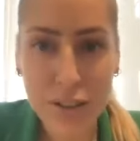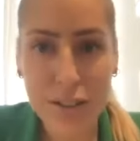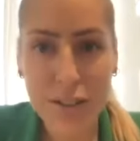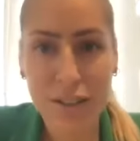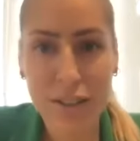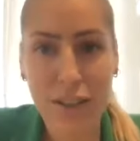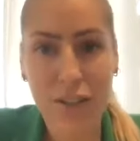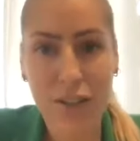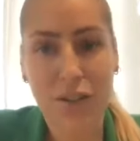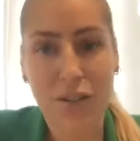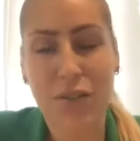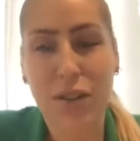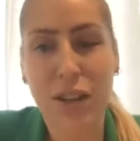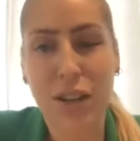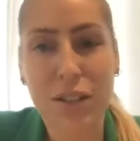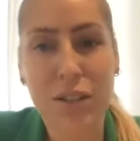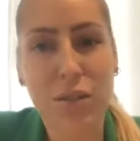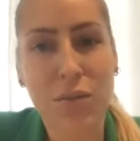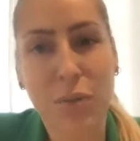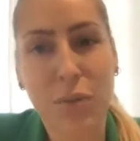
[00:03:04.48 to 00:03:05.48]
this session,
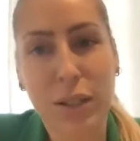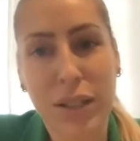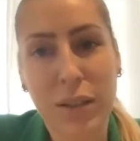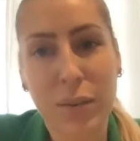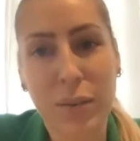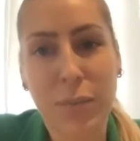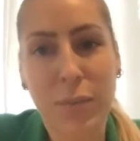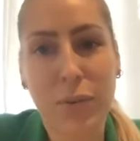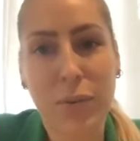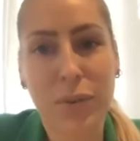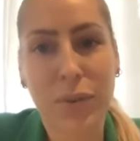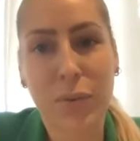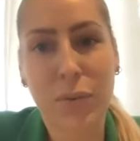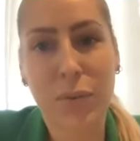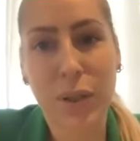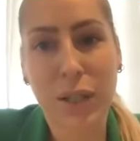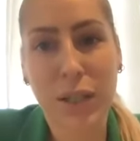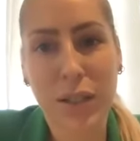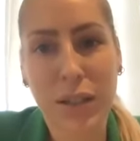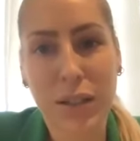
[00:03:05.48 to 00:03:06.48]
right? So we
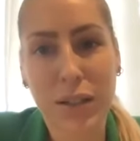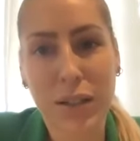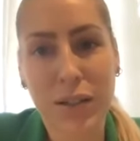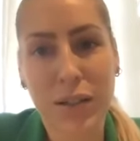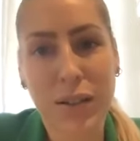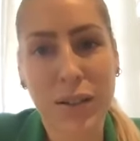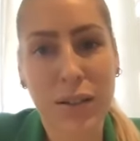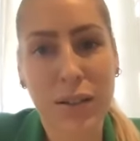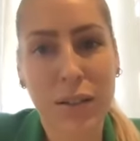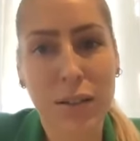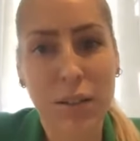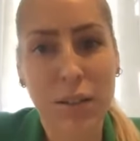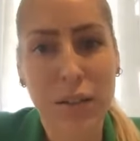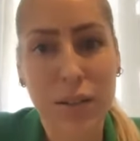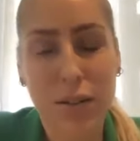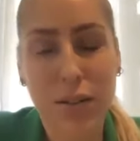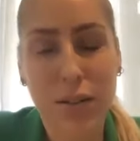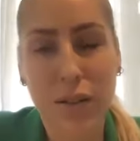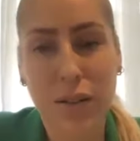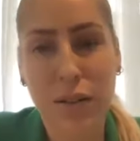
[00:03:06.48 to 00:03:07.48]

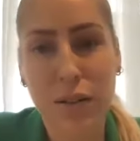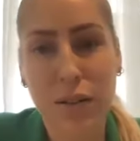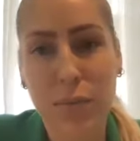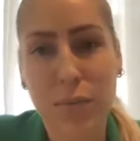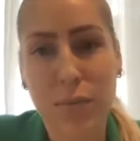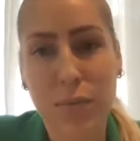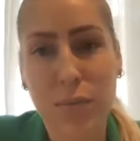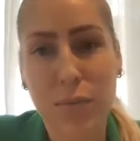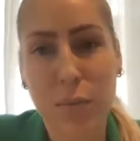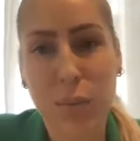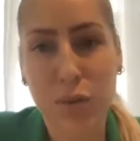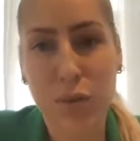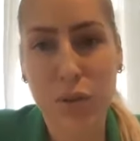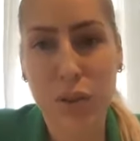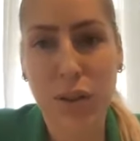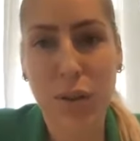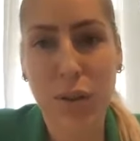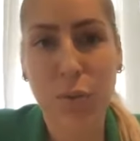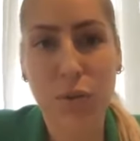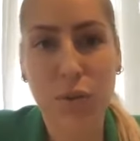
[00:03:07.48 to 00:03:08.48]
can post
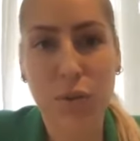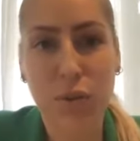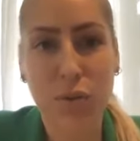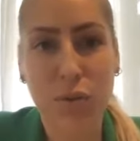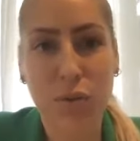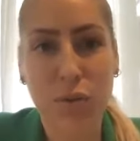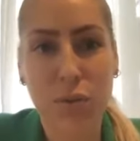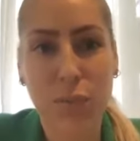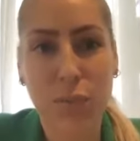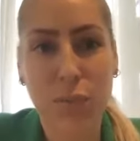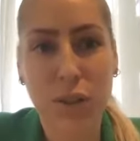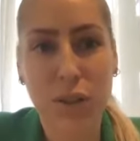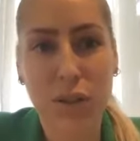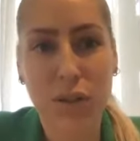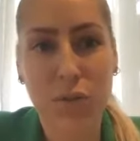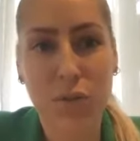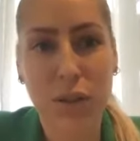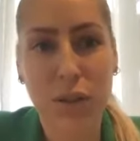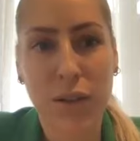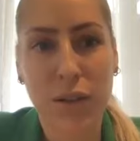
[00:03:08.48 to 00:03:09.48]
it up on YouTube then
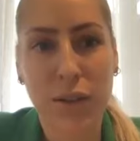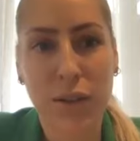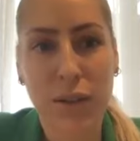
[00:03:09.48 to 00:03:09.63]
as well.